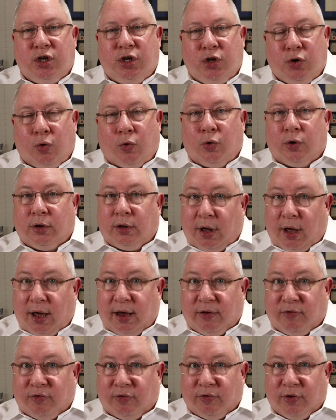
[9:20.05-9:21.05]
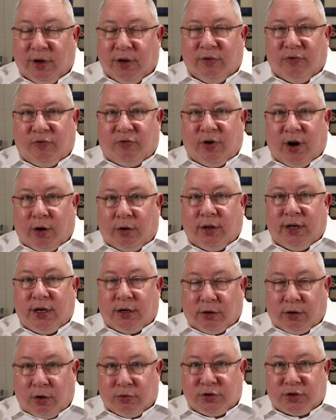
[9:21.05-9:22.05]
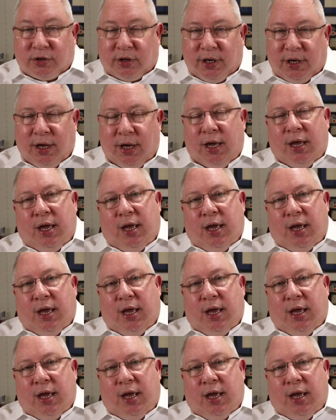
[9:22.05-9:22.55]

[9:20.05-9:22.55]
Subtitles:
your life fairly closely.